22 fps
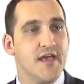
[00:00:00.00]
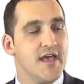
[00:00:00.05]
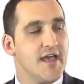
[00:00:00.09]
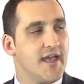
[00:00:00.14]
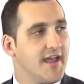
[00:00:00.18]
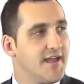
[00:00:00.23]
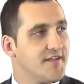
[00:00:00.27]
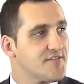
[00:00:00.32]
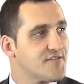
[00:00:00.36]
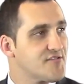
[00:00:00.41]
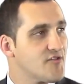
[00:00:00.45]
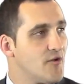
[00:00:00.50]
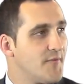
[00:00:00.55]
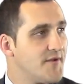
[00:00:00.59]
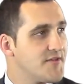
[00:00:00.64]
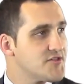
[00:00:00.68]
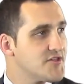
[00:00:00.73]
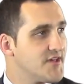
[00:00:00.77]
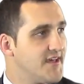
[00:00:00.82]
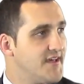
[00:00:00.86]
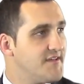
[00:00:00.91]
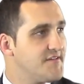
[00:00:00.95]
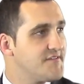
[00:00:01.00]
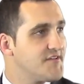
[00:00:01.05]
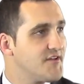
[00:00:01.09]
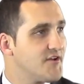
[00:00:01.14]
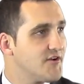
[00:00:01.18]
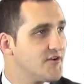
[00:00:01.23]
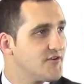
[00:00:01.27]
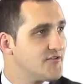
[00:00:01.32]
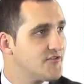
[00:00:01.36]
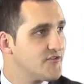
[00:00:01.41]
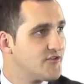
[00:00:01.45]
It's so much
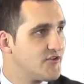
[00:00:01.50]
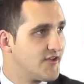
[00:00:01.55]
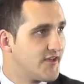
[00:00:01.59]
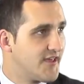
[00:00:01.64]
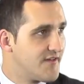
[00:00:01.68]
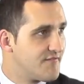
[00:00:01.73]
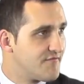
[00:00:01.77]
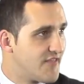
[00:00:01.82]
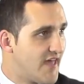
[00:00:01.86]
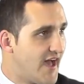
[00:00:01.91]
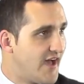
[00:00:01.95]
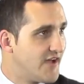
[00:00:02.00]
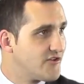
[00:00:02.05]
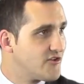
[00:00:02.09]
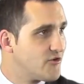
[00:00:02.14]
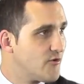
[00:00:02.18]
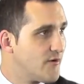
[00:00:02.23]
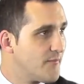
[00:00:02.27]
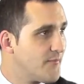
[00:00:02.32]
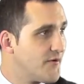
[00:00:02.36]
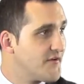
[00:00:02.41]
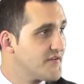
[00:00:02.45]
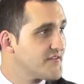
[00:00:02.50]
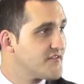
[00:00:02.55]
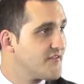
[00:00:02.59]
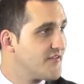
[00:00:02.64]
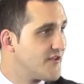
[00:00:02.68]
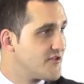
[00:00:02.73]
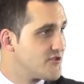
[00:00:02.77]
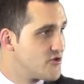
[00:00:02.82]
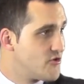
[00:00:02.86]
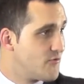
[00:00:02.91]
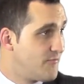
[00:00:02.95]
easier to give that to a person
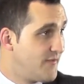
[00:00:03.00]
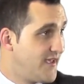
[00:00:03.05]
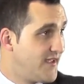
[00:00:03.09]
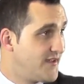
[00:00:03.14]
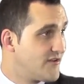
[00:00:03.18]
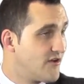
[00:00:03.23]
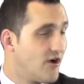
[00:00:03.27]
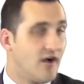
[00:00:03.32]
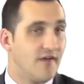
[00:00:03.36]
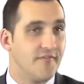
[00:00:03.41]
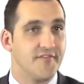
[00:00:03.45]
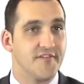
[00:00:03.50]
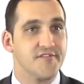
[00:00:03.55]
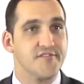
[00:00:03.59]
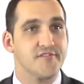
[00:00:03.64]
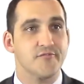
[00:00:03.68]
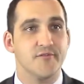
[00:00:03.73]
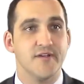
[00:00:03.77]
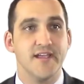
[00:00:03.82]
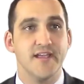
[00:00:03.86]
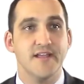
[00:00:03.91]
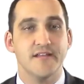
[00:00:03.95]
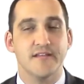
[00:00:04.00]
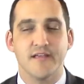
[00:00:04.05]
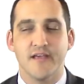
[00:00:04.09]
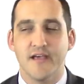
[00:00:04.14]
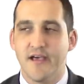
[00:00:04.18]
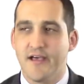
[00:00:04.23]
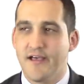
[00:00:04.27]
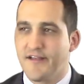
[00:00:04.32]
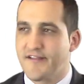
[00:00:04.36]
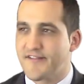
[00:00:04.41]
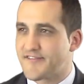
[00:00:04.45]
that you meet on the street.
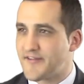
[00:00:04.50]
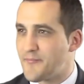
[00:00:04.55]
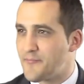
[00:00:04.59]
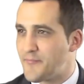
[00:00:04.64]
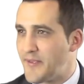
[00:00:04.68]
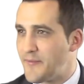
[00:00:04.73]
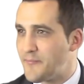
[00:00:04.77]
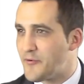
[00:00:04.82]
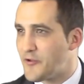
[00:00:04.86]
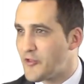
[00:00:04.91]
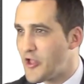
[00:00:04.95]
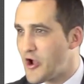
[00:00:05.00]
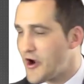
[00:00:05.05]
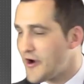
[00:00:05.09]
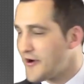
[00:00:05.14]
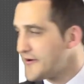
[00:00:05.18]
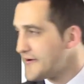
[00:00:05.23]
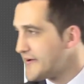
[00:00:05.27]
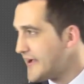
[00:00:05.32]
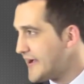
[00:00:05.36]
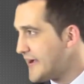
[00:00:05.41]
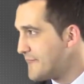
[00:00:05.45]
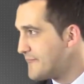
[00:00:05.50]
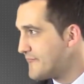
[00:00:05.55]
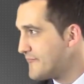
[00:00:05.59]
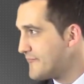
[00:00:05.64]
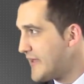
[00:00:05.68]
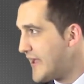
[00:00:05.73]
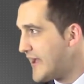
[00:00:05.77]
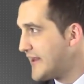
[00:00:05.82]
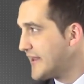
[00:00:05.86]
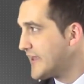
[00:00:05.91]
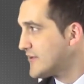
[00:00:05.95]
Some people are
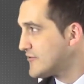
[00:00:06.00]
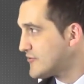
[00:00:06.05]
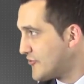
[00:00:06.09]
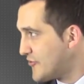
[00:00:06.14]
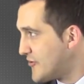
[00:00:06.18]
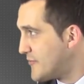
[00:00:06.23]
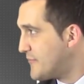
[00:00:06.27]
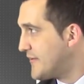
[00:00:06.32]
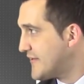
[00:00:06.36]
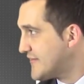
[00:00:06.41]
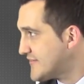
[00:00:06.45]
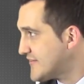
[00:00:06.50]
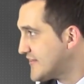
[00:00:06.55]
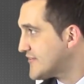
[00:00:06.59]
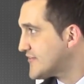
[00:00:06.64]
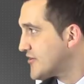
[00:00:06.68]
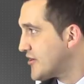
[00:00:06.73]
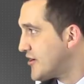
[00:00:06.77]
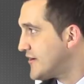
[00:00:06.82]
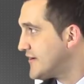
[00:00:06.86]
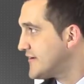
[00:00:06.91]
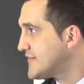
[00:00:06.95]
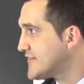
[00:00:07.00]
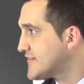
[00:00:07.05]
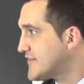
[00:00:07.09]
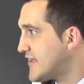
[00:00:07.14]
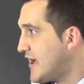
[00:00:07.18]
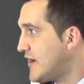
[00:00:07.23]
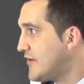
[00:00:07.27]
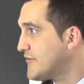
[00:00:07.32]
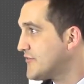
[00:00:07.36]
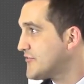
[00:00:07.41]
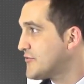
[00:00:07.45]
adding it to their business cards
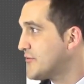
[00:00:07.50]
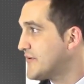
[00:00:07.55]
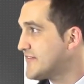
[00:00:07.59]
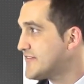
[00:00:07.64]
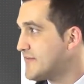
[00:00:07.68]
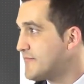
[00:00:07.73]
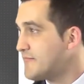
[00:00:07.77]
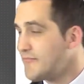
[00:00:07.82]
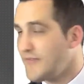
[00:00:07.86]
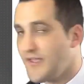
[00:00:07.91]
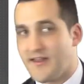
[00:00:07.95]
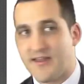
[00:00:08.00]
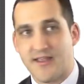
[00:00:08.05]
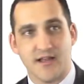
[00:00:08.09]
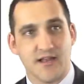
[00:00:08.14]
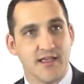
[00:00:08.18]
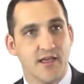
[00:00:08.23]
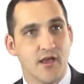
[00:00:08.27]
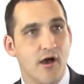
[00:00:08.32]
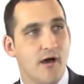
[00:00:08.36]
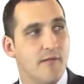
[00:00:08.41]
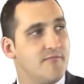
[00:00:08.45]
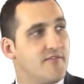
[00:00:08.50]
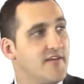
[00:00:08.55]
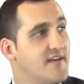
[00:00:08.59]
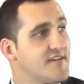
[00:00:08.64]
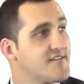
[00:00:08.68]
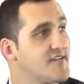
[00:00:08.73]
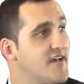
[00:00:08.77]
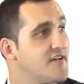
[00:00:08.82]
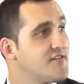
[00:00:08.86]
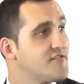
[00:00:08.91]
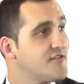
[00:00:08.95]
now, so it's immediately
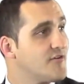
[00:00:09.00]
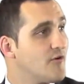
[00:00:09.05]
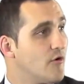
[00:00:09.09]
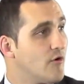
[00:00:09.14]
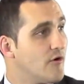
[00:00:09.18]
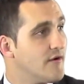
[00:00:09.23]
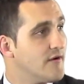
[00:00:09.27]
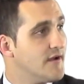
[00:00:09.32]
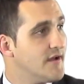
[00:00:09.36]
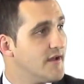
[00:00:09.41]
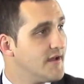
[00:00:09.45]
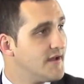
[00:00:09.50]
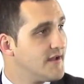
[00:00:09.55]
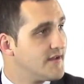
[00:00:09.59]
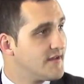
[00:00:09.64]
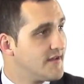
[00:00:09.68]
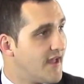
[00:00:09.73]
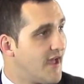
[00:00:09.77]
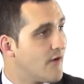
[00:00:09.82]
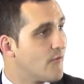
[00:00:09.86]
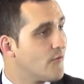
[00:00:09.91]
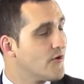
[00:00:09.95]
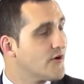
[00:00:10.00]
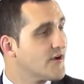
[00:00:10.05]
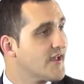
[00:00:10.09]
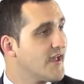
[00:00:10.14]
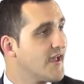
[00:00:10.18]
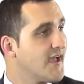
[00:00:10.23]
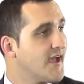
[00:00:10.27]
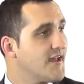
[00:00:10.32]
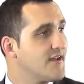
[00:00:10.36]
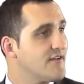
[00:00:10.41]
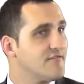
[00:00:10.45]
obvious as you're
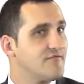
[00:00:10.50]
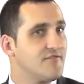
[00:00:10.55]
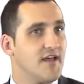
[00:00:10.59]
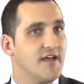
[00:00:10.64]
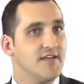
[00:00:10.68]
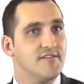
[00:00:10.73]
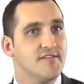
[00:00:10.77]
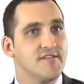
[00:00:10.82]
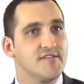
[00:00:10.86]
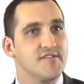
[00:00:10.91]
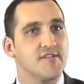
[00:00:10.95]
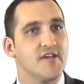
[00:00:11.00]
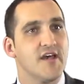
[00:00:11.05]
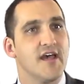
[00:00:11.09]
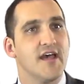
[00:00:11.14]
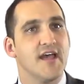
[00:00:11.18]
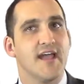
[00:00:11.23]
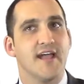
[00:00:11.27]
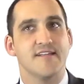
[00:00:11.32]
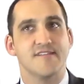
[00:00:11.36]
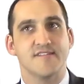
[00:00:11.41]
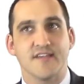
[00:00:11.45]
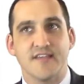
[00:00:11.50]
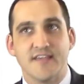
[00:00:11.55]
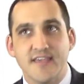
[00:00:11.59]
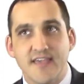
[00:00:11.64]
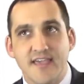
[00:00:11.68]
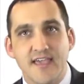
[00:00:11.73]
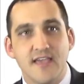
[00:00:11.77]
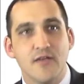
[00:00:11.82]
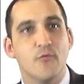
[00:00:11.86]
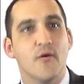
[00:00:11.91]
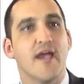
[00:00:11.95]
networking at events. It's a
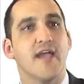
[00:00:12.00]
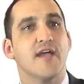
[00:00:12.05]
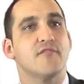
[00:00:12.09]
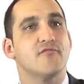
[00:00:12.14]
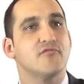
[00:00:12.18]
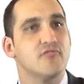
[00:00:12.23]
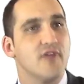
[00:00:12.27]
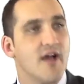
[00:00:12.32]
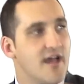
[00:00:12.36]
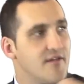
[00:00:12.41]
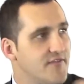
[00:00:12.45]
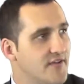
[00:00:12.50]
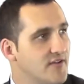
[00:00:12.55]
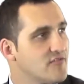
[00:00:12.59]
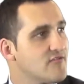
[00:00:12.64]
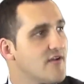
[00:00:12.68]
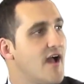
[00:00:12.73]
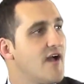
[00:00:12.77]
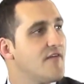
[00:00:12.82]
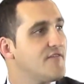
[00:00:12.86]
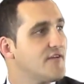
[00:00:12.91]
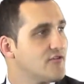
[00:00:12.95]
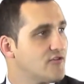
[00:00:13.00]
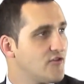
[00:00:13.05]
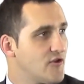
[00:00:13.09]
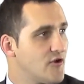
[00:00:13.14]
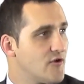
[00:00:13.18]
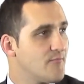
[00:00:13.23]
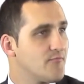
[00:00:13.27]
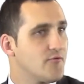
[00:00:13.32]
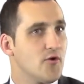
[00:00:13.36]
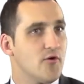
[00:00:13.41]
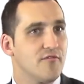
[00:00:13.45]
key way of driving traffic to
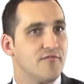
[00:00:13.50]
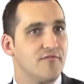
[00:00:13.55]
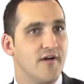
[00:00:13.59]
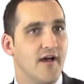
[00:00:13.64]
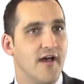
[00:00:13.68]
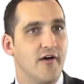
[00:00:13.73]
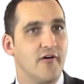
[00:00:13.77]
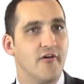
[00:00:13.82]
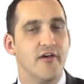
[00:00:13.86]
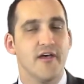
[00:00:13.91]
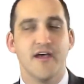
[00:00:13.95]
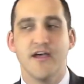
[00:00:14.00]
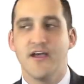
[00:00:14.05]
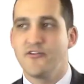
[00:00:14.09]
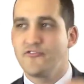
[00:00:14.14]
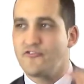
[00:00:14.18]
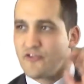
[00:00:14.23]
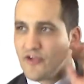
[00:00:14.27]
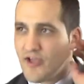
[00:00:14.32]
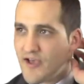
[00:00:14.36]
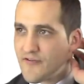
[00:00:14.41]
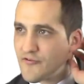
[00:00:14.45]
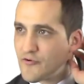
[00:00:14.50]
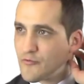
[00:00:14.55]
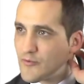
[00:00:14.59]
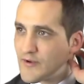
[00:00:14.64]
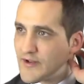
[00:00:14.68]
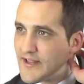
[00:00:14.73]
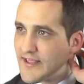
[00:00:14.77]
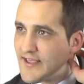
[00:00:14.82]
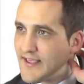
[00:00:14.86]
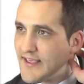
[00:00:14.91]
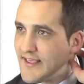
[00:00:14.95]
your profile to have a
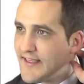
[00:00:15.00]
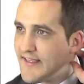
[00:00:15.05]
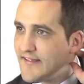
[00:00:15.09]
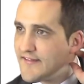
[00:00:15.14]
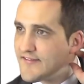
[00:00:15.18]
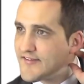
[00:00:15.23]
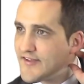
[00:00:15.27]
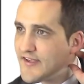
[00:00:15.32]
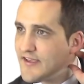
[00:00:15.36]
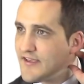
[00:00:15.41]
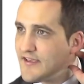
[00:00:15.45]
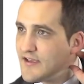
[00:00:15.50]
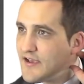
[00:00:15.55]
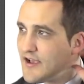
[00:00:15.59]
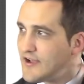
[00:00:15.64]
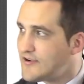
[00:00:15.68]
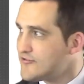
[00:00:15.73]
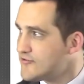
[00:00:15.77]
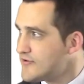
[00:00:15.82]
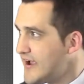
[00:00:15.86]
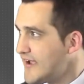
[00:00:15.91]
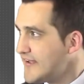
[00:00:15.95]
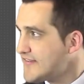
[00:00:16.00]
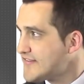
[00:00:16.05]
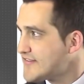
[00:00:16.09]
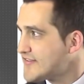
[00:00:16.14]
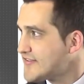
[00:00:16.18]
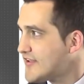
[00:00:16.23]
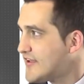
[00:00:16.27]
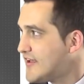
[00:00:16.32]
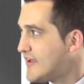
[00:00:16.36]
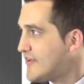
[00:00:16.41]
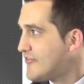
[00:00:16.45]
really easy
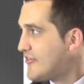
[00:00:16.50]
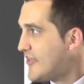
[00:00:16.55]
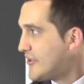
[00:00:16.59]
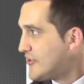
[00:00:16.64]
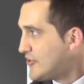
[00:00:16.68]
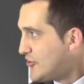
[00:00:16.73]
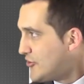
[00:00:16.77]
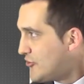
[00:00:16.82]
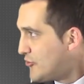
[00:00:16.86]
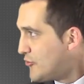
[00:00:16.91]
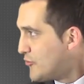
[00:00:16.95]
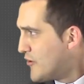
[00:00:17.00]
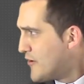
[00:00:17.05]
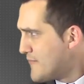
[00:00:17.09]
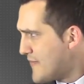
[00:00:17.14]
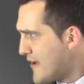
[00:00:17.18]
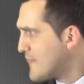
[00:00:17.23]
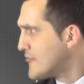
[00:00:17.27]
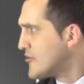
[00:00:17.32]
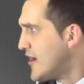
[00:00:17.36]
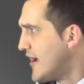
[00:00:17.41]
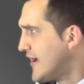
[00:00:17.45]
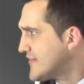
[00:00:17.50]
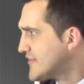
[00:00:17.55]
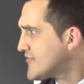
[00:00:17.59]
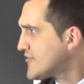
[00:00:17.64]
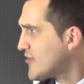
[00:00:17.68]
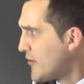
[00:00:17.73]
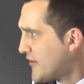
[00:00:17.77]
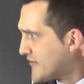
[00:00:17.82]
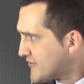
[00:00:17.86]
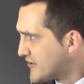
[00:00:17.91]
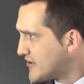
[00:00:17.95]
address that you will memorize. It's
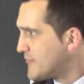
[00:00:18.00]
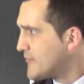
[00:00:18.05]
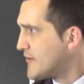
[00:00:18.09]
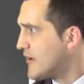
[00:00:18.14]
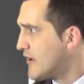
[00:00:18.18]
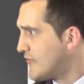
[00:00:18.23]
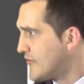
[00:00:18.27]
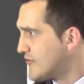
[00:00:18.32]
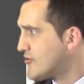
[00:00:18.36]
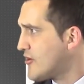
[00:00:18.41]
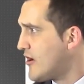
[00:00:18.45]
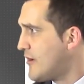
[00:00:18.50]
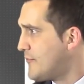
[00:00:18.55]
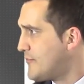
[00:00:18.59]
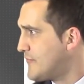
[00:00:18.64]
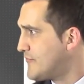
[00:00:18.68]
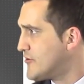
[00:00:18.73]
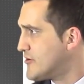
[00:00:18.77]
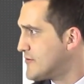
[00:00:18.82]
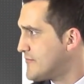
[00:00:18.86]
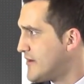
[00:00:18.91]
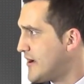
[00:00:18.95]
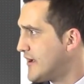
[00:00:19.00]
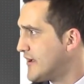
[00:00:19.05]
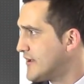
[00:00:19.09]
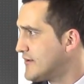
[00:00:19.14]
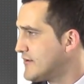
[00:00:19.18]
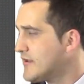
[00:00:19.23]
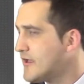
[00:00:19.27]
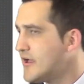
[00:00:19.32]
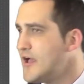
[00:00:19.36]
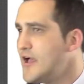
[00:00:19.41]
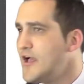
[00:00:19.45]
always going to be on the top of your
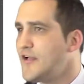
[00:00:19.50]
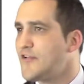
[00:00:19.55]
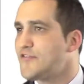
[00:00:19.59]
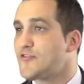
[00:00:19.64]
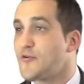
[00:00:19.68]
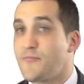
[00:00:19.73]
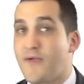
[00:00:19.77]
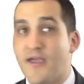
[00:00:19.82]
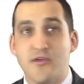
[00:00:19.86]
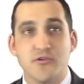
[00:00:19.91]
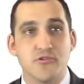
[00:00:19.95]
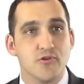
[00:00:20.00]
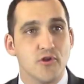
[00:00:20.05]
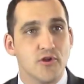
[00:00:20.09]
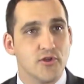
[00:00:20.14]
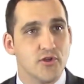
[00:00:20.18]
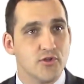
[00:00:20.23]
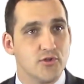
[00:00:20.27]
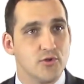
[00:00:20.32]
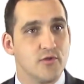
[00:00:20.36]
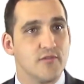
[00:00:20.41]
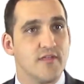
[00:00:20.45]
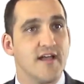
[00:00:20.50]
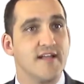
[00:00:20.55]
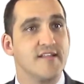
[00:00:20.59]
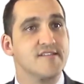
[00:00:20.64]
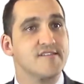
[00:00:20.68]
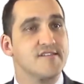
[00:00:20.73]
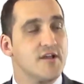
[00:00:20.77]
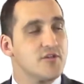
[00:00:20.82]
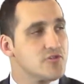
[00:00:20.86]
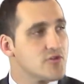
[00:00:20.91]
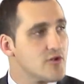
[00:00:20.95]
mind. So make sure you do that.
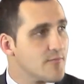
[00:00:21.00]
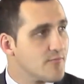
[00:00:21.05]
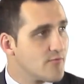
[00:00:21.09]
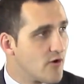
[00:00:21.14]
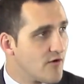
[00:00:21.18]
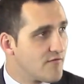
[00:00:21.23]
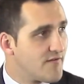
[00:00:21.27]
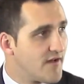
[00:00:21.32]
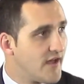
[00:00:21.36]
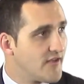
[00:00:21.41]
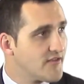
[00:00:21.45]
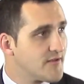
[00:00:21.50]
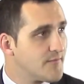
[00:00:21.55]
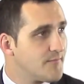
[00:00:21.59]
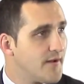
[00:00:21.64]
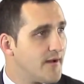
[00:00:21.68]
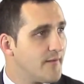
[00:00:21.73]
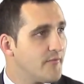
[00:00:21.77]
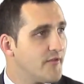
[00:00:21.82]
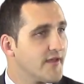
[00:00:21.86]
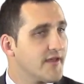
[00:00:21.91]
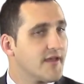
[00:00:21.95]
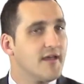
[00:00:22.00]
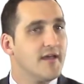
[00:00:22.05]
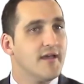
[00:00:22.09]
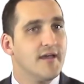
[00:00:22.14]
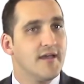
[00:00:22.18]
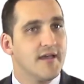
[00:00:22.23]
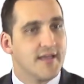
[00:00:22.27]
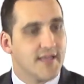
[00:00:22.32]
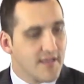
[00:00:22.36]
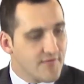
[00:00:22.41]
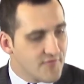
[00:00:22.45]
Set your profile to public.
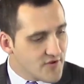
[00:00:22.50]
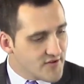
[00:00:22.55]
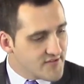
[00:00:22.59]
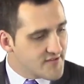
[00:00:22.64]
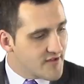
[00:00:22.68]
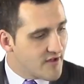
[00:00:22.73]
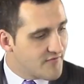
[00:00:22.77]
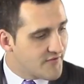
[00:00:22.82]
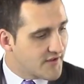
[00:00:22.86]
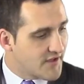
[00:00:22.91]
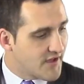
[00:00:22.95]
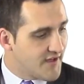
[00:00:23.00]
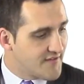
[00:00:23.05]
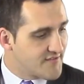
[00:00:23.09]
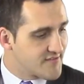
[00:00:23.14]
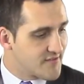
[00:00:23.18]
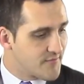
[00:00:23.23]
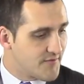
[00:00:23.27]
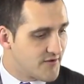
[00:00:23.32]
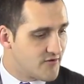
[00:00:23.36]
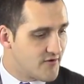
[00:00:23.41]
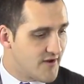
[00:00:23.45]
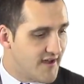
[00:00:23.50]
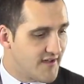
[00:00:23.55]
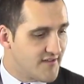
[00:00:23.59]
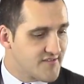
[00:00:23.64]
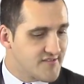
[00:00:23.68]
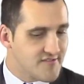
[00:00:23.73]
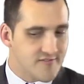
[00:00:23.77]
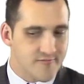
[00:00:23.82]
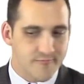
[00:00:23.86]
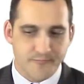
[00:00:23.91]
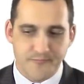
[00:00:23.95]
Give yourself a custom
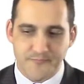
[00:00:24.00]
address.